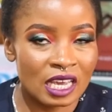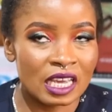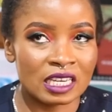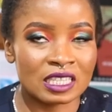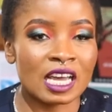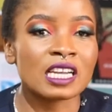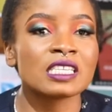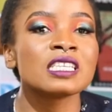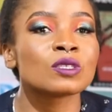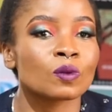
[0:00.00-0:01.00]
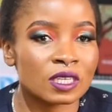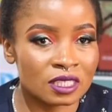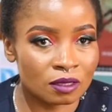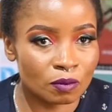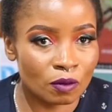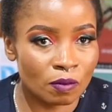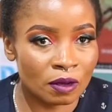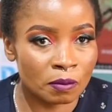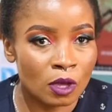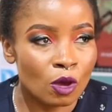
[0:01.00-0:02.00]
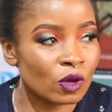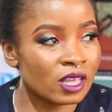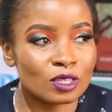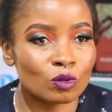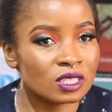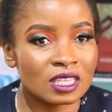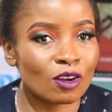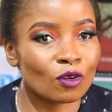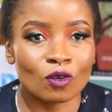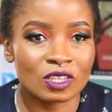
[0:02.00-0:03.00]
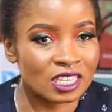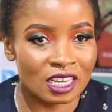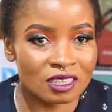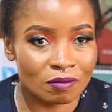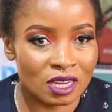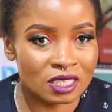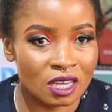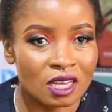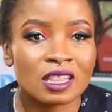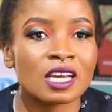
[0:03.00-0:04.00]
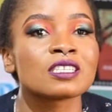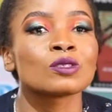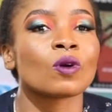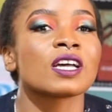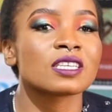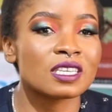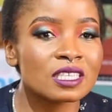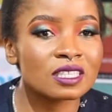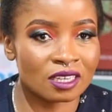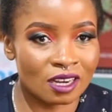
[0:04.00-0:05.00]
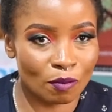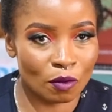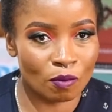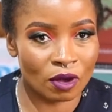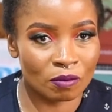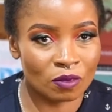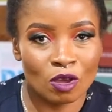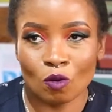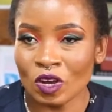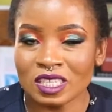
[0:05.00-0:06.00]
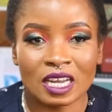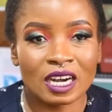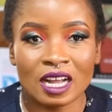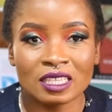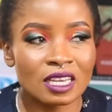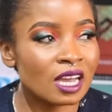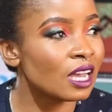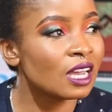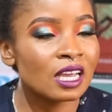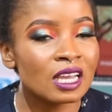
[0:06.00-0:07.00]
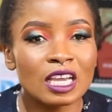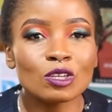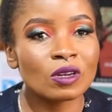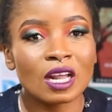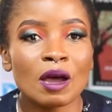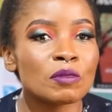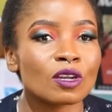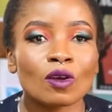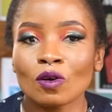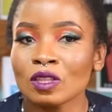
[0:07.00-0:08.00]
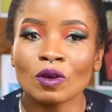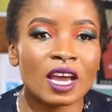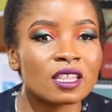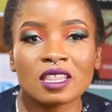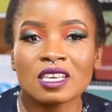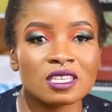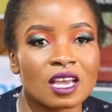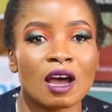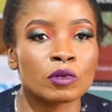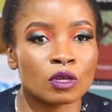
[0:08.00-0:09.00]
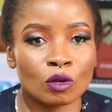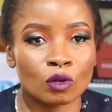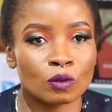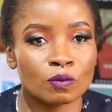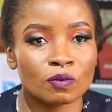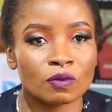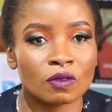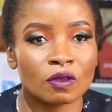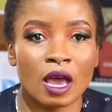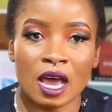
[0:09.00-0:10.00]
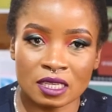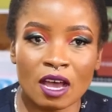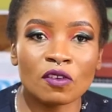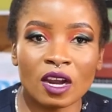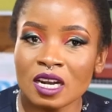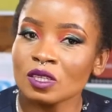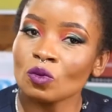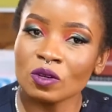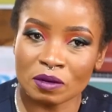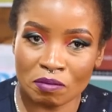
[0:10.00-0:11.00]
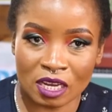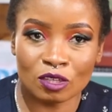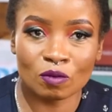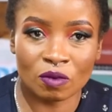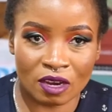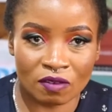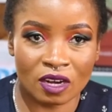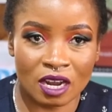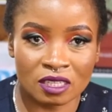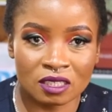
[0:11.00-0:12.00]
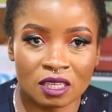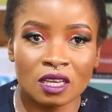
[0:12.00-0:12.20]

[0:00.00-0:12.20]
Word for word: And that is what is the problem. Whether it's Western or not, it doesn't matter. That is what is the real problem. Western culture, it will come and go the way other things come and go. As Africans, we will remain to be Africans.